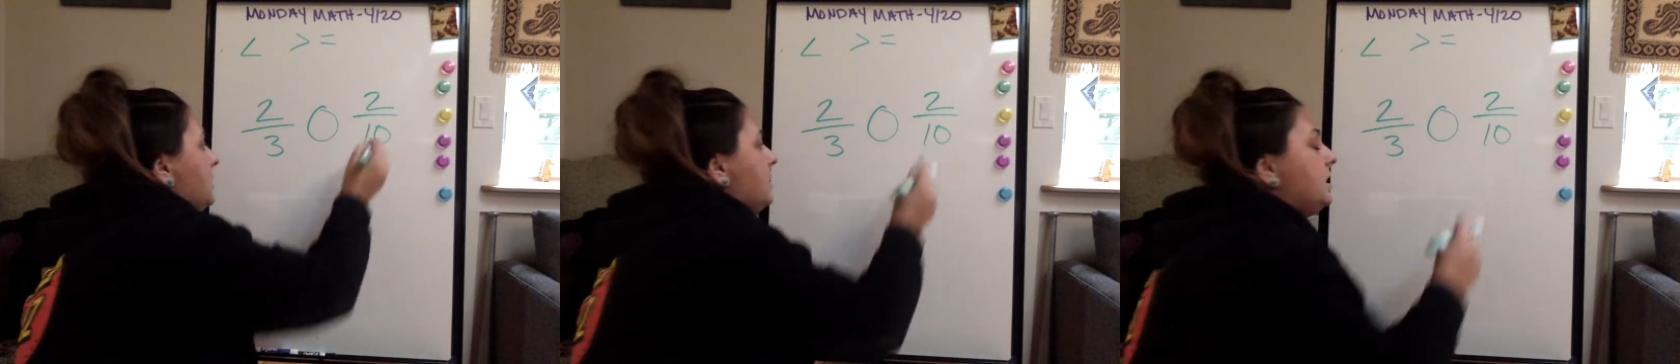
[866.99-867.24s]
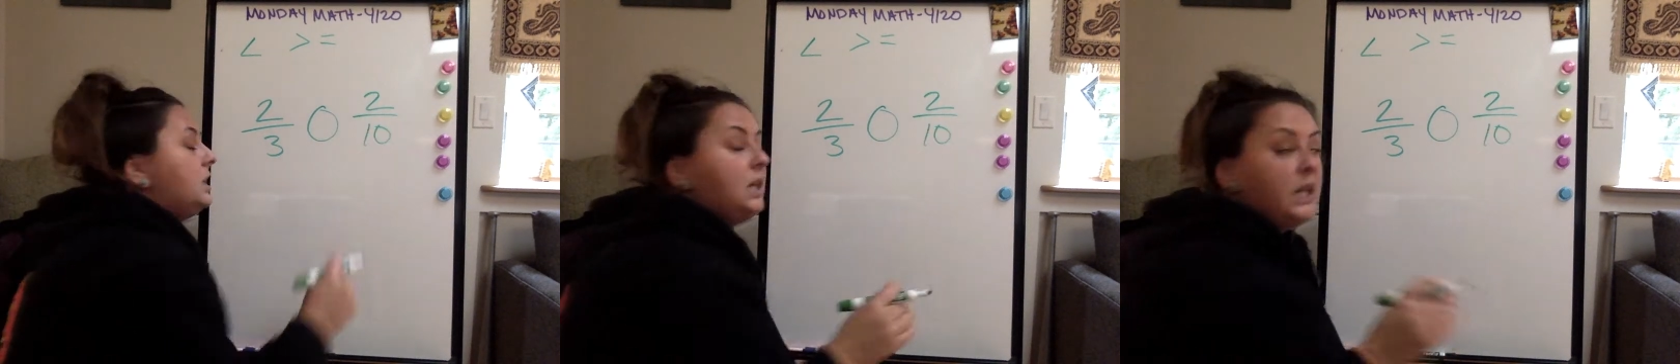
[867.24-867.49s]

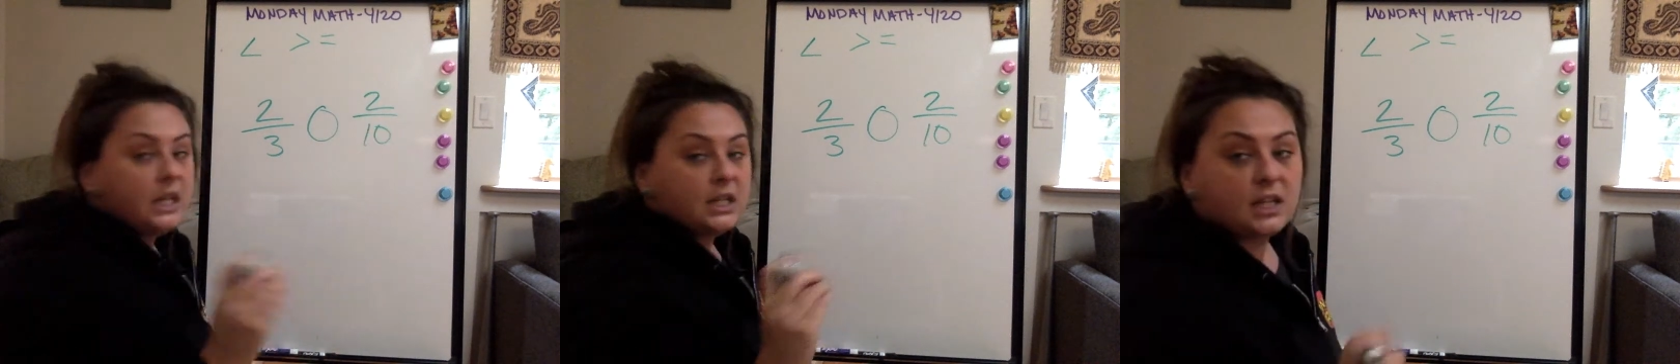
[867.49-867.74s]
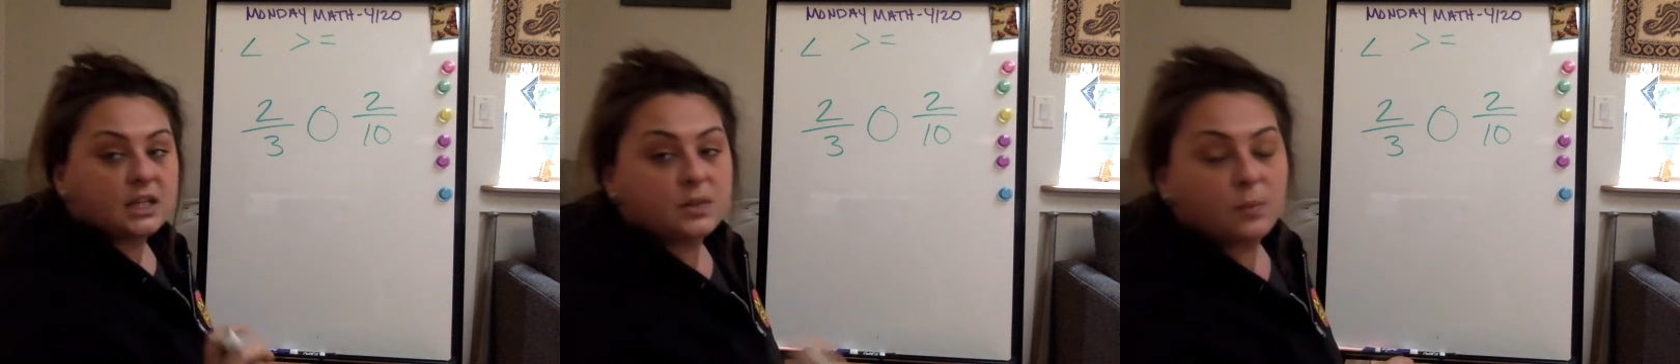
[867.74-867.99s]
The
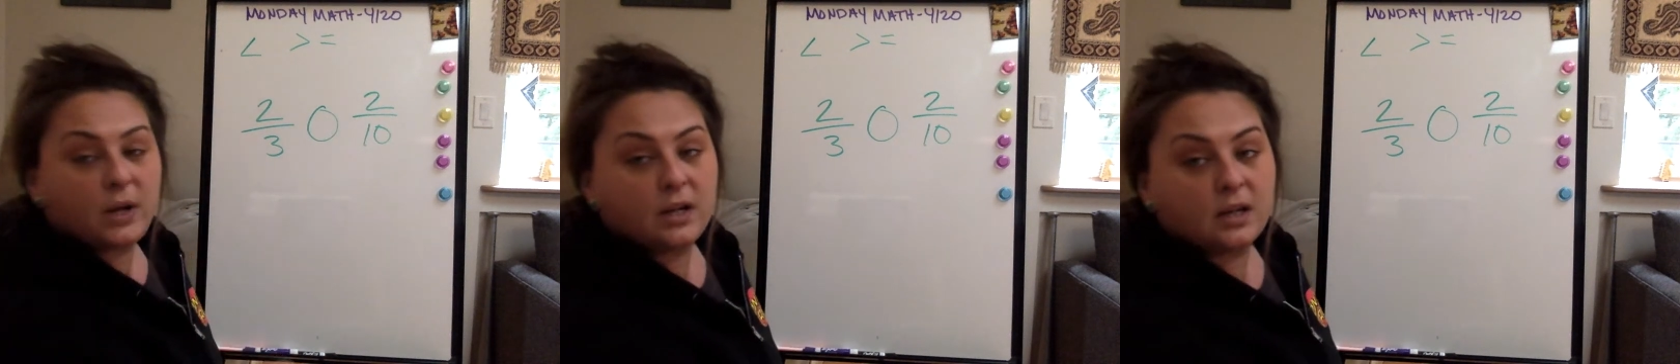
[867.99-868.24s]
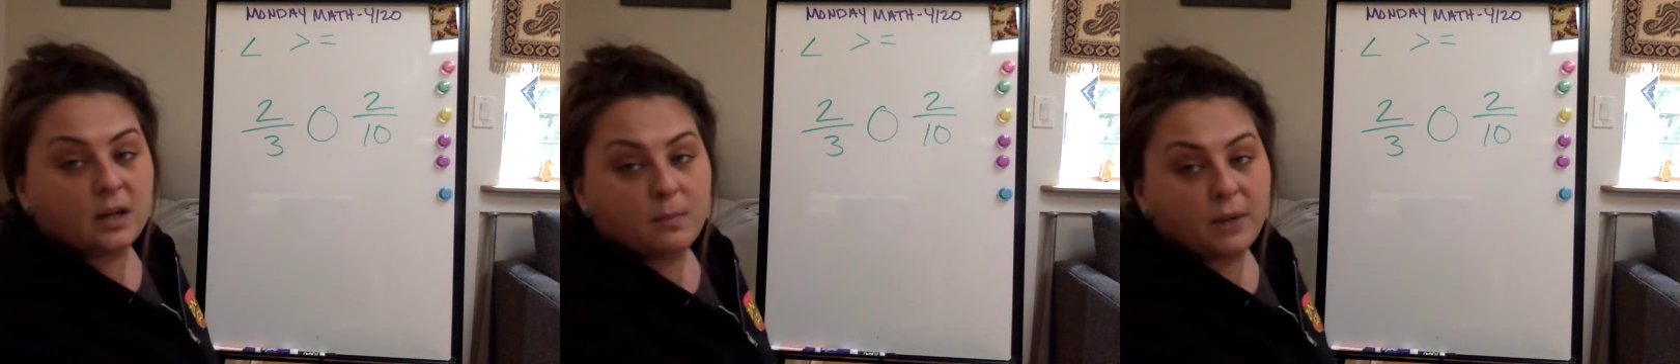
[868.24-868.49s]
easiest way
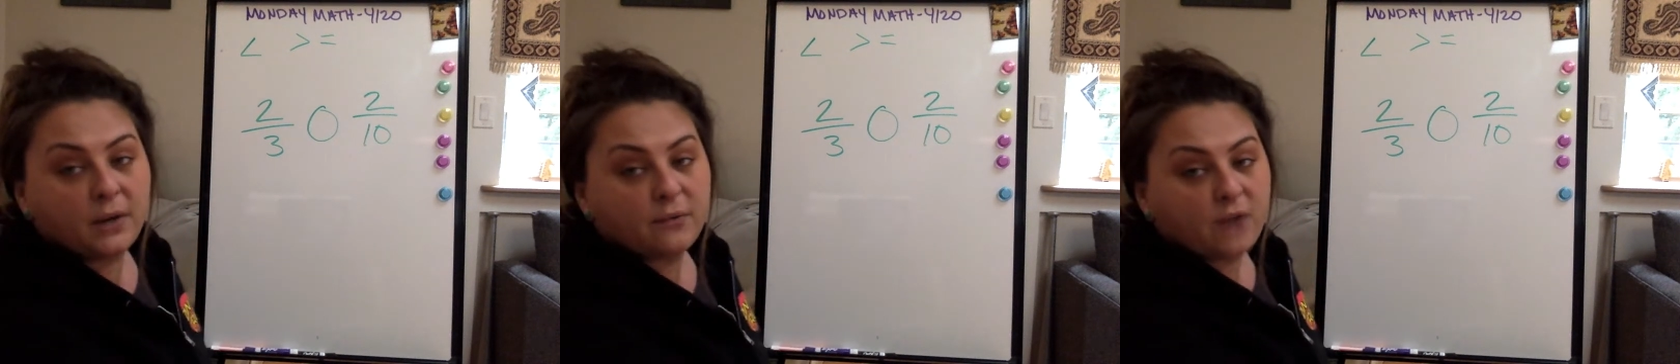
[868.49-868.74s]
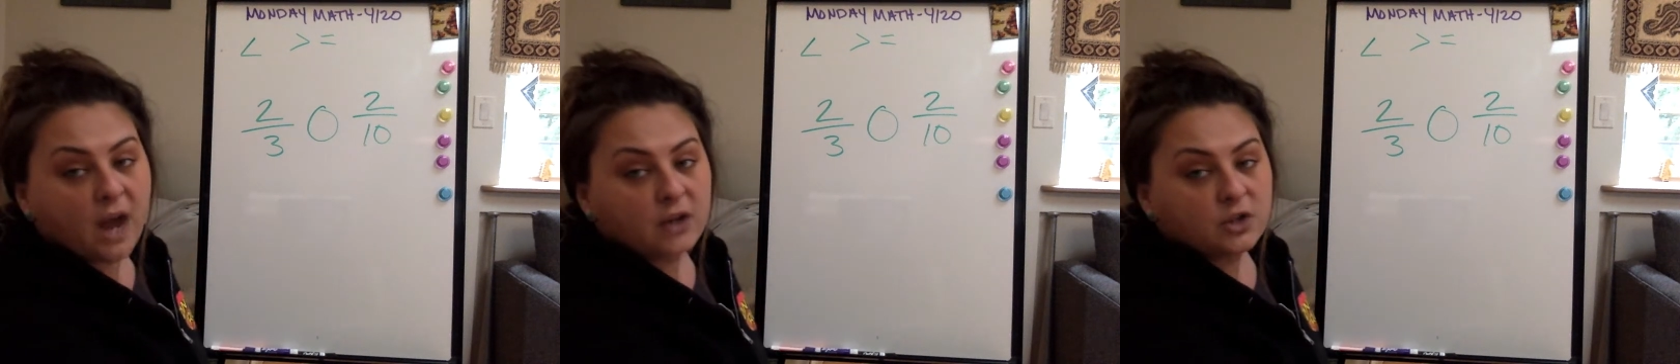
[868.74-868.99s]
to compare
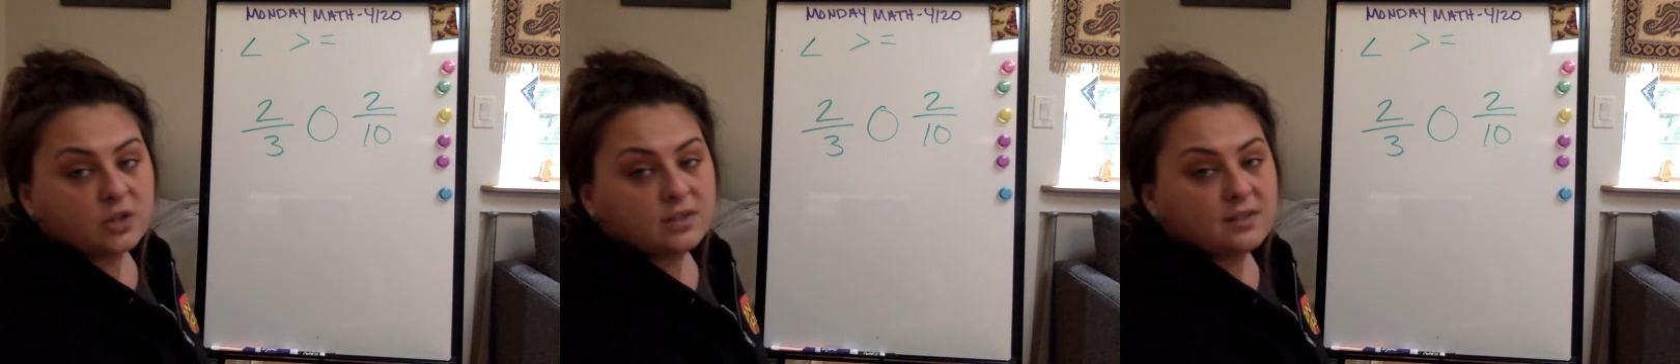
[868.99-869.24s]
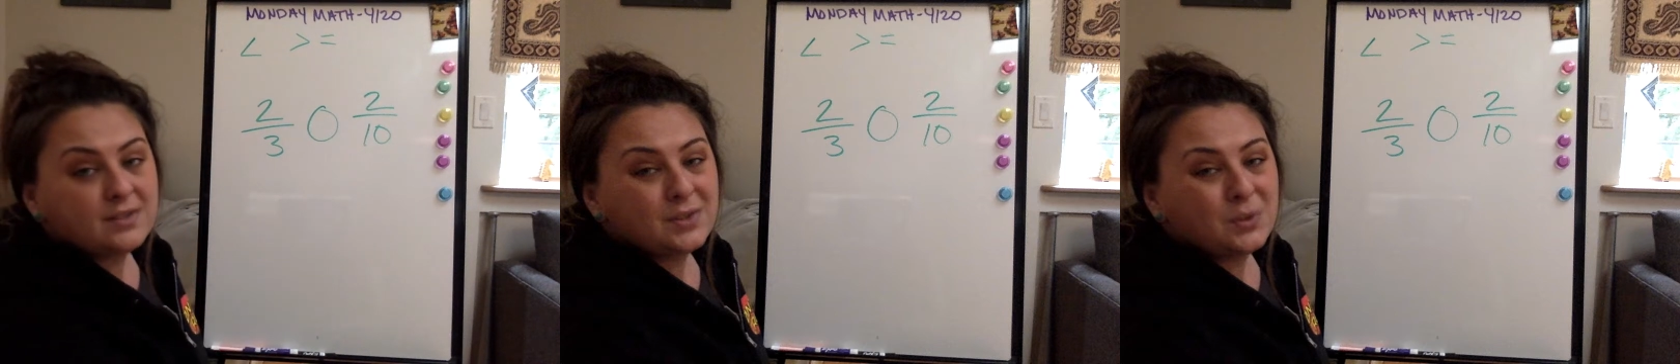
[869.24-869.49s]
fractions
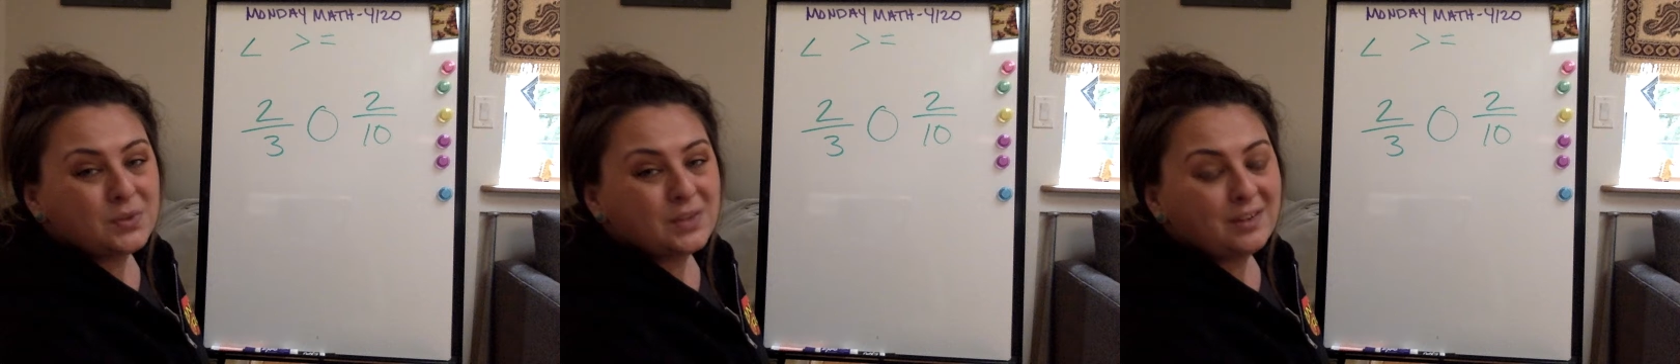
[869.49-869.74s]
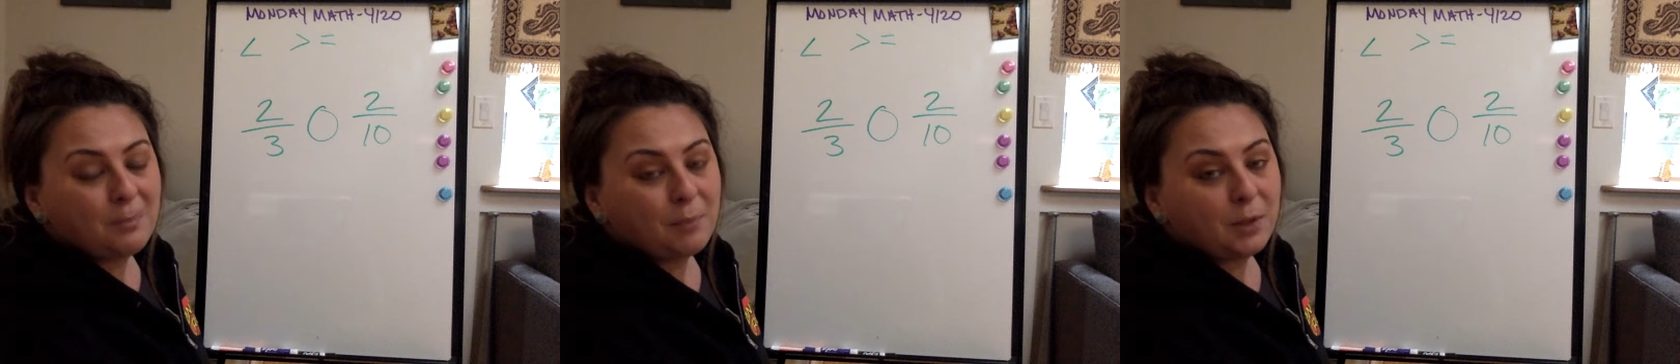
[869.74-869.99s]
is using
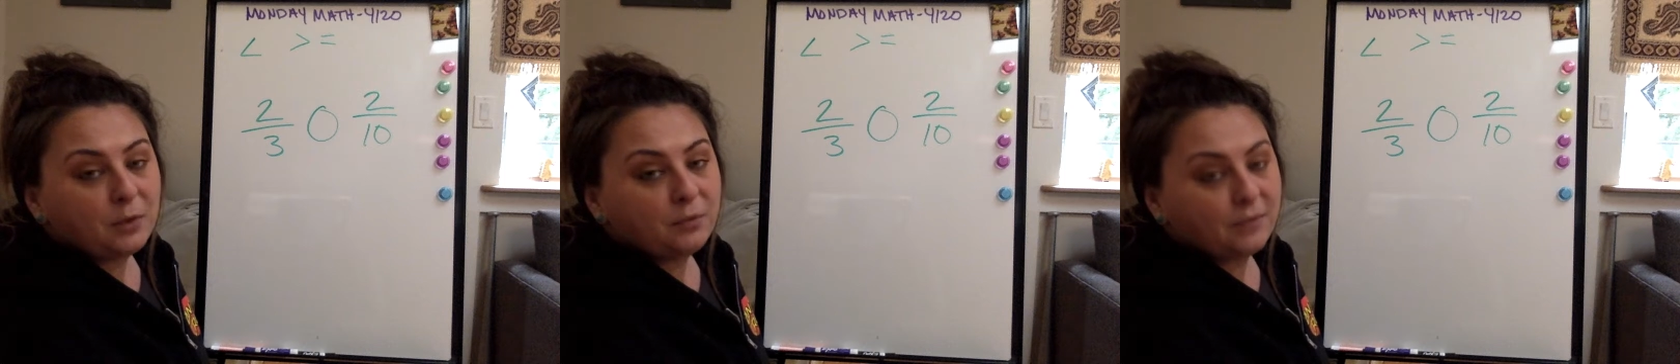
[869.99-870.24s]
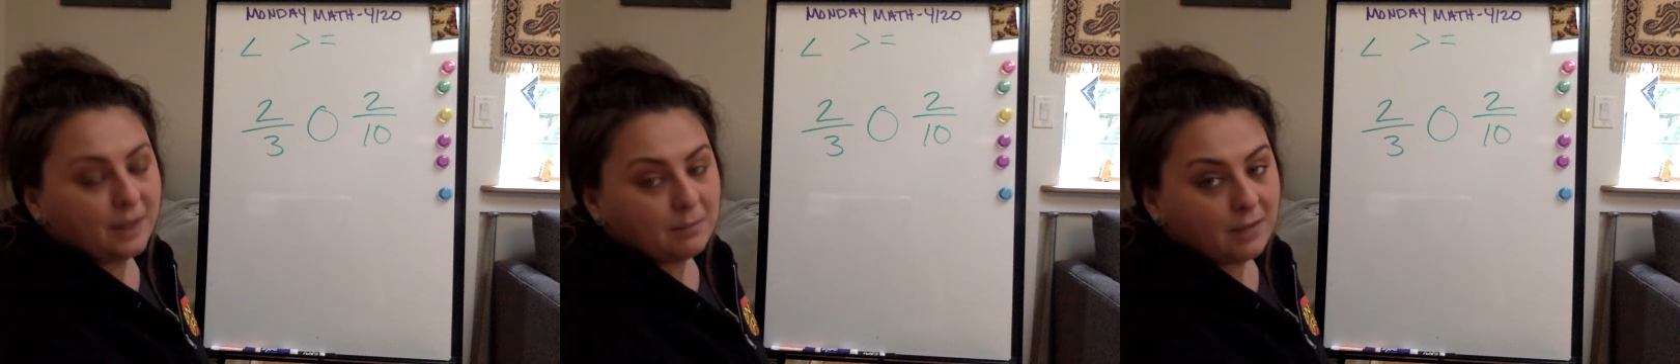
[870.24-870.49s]
the
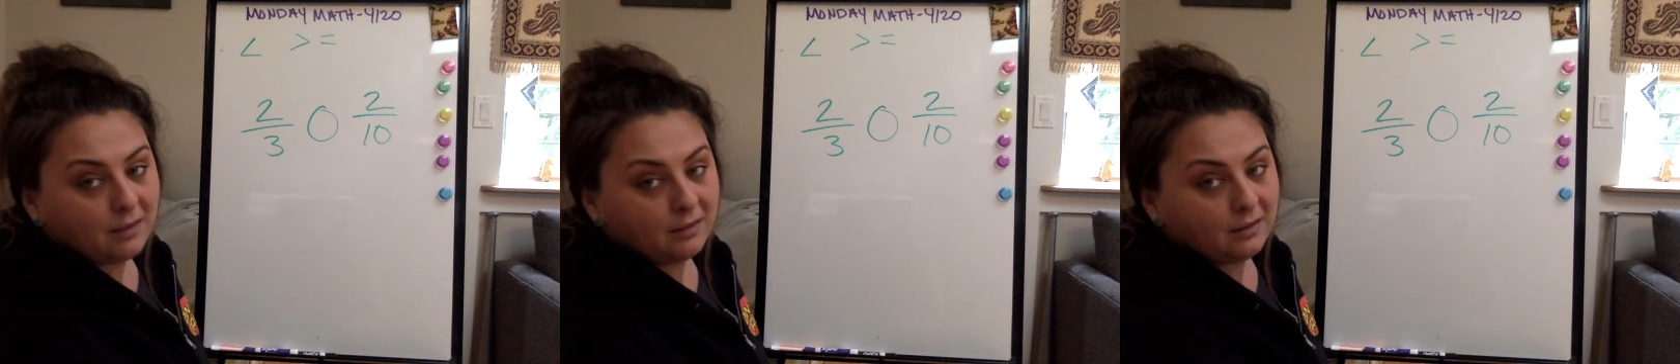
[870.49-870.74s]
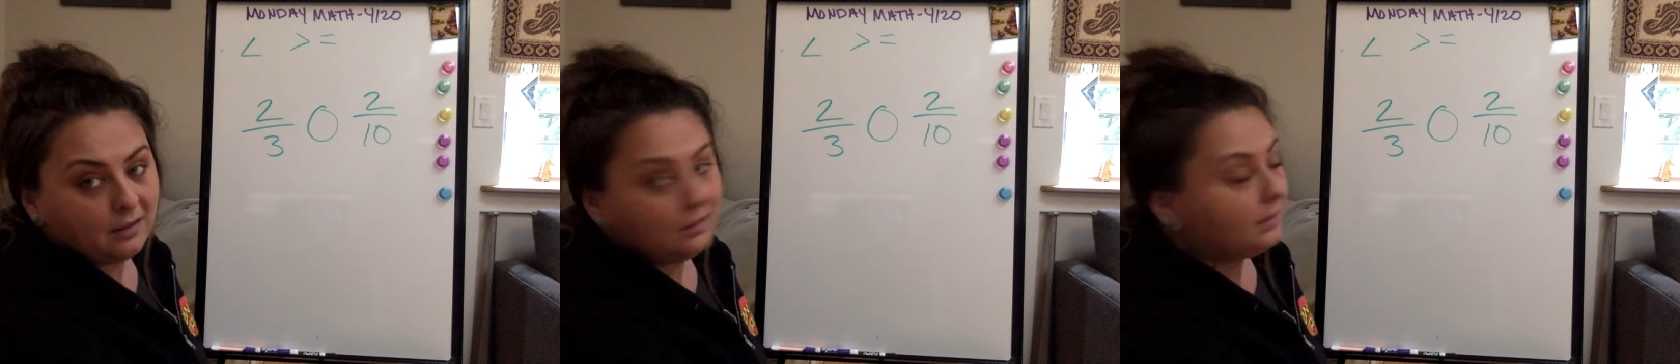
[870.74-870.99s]
butterfly method.